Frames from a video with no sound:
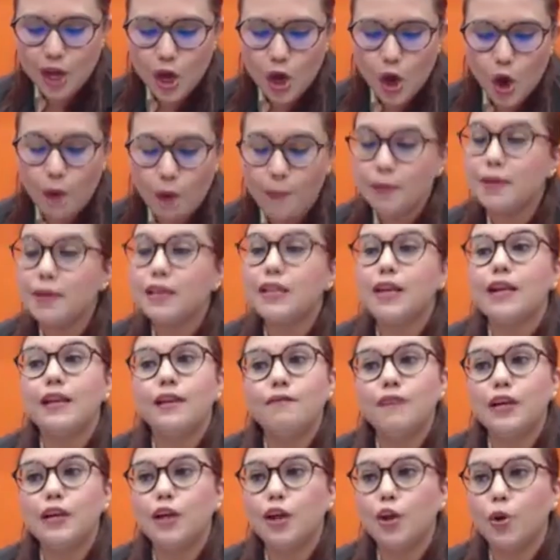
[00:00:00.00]
or maybe they're
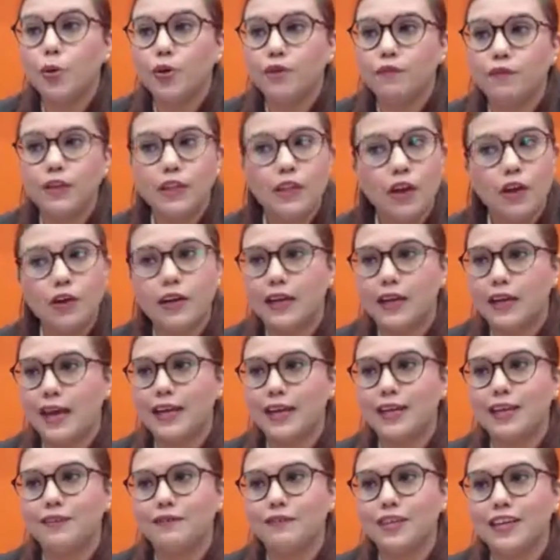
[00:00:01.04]
living alone without a
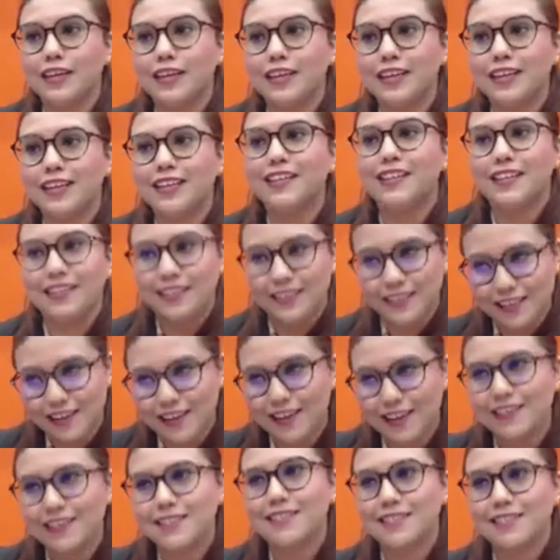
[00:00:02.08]
caregiver.
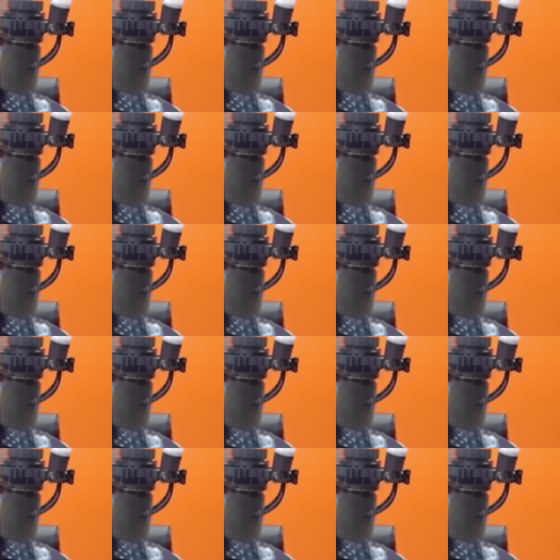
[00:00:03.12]
Yes.